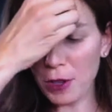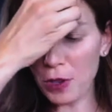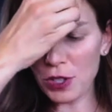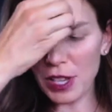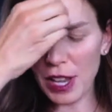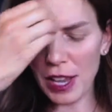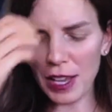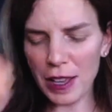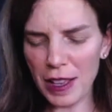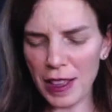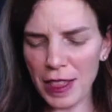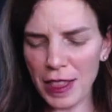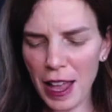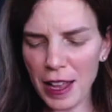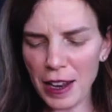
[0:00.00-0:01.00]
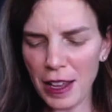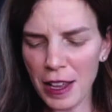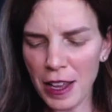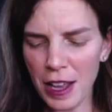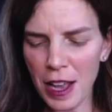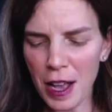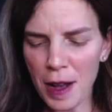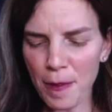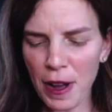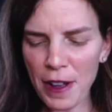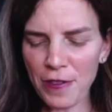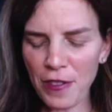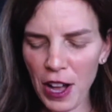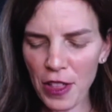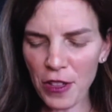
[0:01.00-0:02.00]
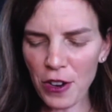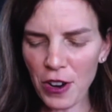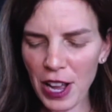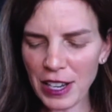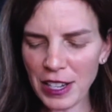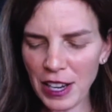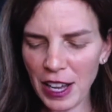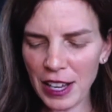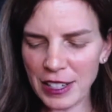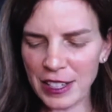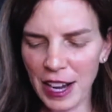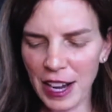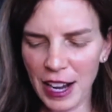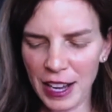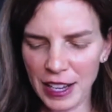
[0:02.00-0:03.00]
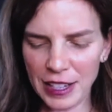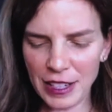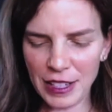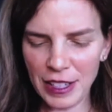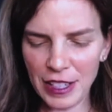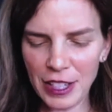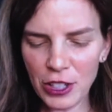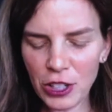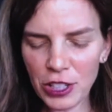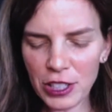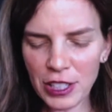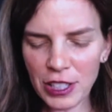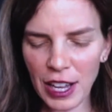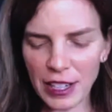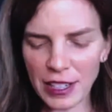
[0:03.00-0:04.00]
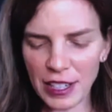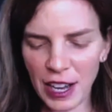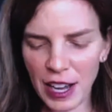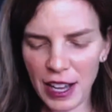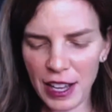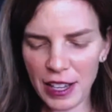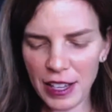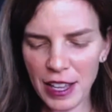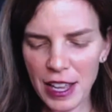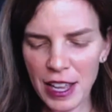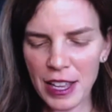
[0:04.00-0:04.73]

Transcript: you say that my father had not died. He could not die.